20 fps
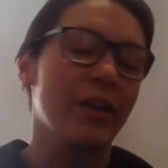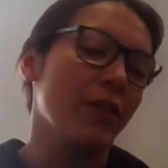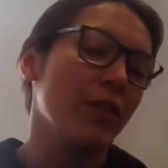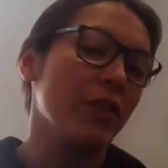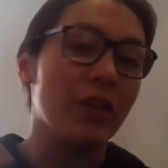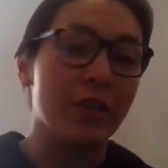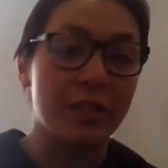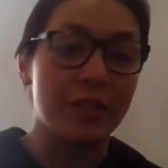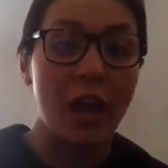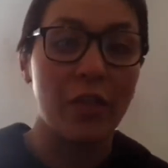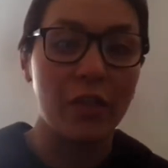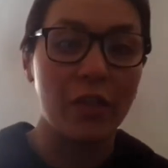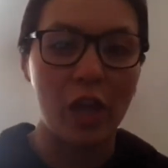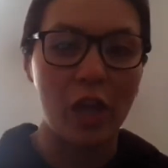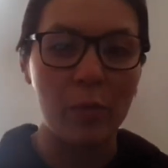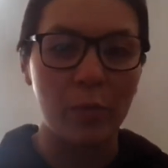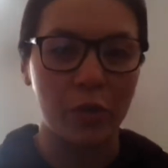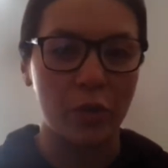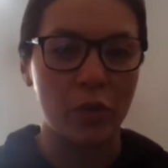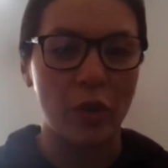this other
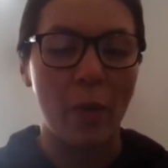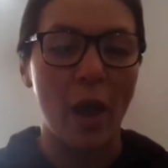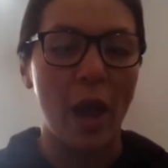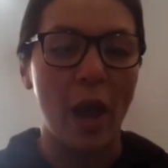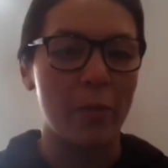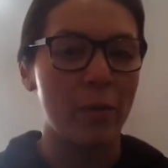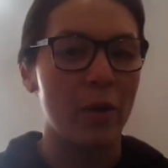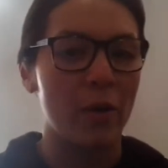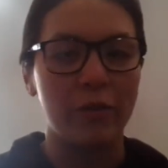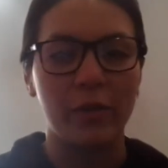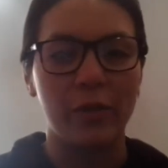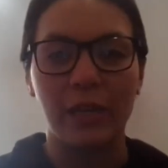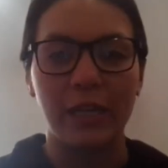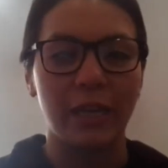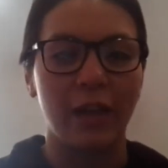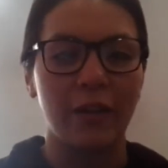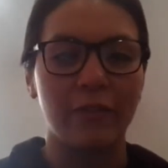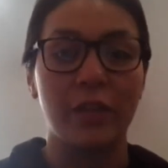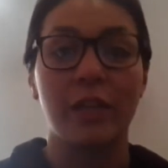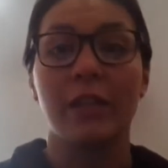chemistry paper. I really
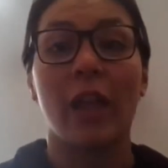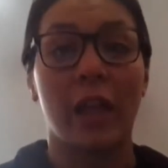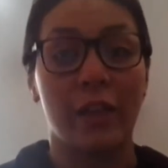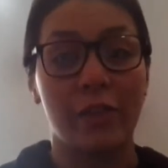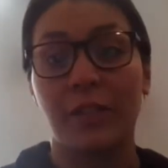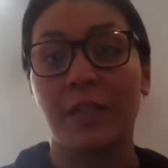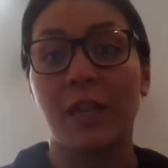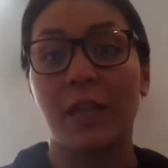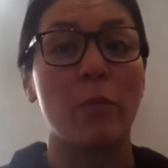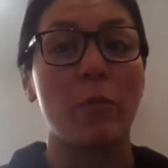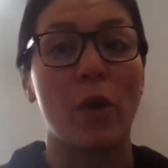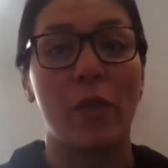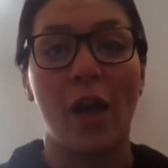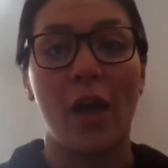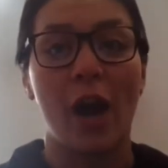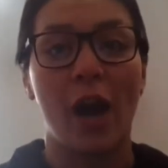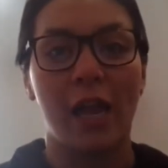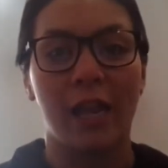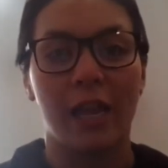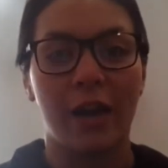loved it, like the same one that
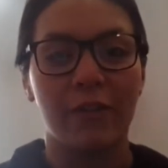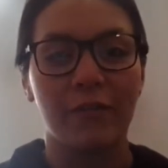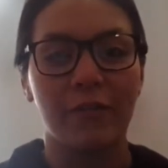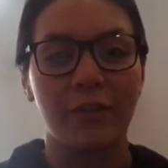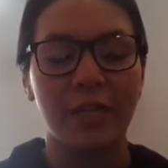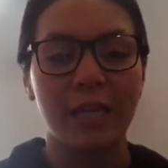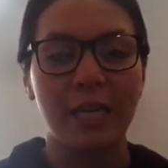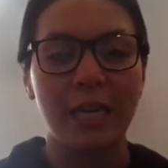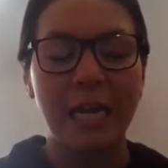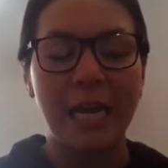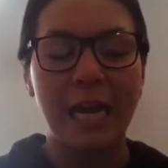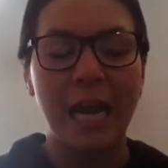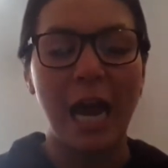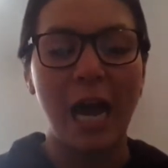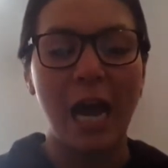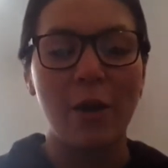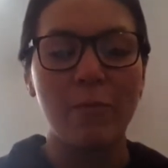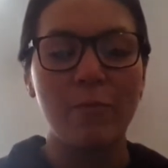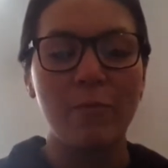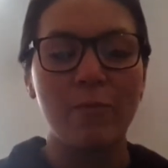I loved.
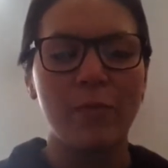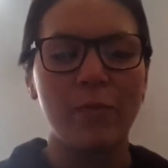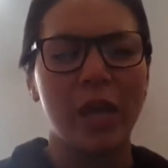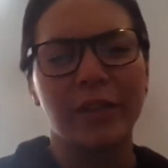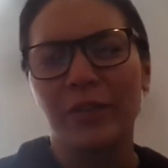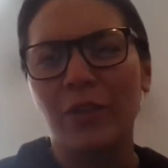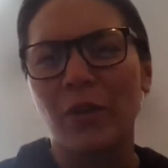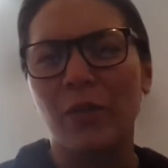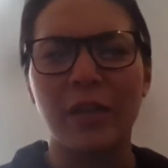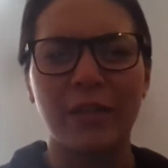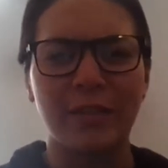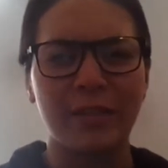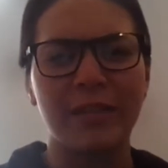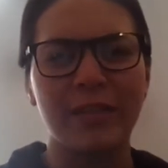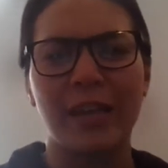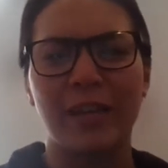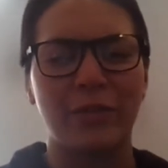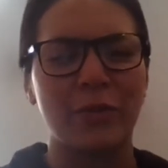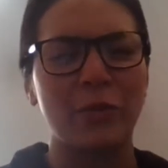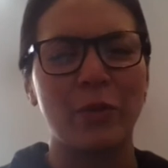Um, yeah. And so that's
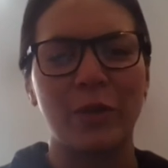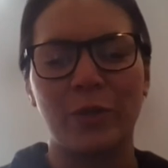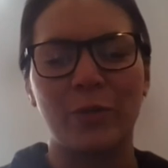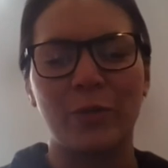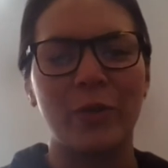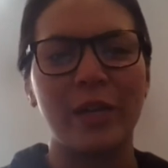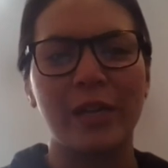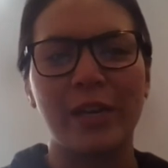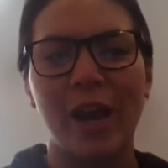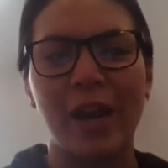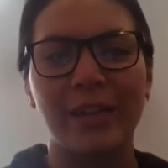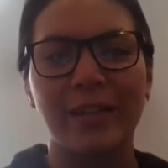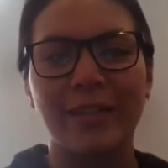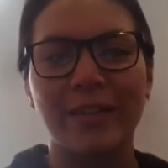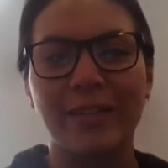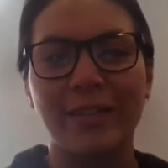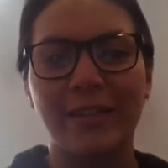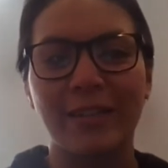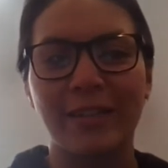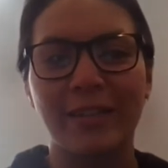that's always really
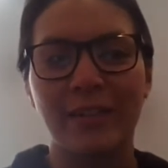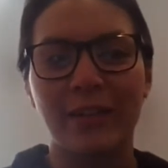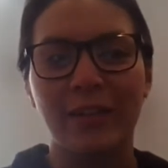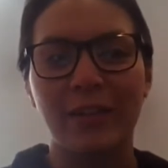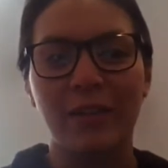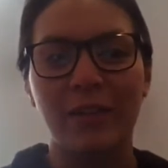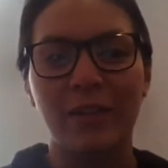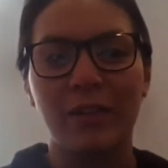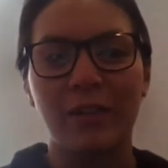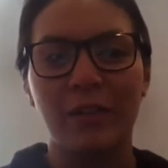nice. It,